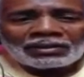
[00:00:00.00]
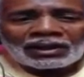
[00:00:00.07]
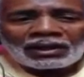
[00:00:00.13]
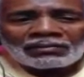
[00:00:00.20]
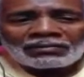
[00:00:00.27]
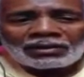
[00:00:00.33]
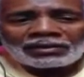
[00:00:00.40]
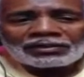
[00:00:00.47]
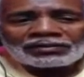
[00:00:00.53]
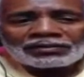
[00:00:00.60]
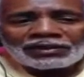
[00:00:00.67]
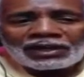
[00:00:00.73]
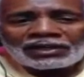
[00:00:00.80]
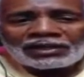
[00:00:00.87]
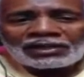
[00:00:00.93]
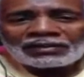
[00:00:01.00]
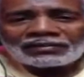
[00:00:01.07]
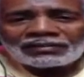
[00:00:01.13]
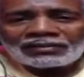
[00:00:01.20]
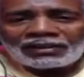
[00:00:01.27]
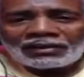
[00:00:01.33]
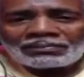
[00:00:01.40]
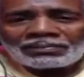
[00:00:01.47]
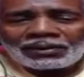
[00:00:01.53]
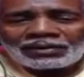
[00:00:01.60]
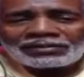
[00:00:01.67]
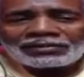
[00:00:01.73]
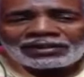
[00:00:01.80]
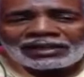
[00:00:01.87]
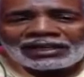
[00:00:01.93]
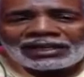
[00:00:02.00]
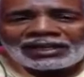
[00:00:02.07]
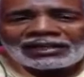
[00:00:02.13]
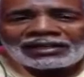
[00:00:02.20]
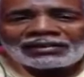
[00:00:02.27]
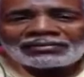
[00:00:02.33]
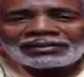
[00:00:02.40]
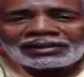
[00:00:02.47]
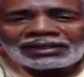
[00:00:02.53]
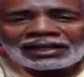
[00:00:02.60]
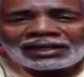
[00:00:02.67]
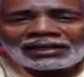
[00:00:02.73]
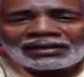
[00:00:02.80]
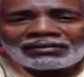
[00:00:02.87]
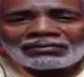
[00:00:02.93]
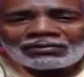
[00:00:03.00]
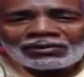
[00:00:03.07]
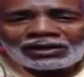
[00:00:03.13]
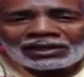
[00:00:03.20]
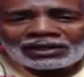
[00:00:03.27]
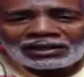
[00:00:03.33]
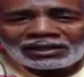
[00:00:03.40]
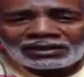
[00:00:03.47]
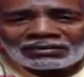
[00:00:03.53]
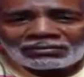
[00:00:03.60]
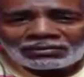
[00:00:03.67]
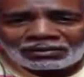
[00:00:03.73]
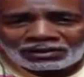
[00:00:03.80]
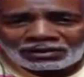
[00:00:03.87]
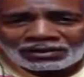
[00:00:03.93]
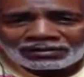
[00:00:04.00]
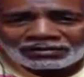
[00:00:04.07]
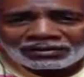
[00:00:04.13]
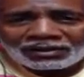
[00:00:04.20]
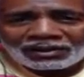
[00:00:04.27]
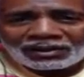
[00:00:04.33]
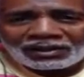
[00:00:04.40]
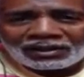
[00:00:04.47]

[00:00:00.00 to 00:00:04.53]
But I want to say this, is that person end up getting what he wants.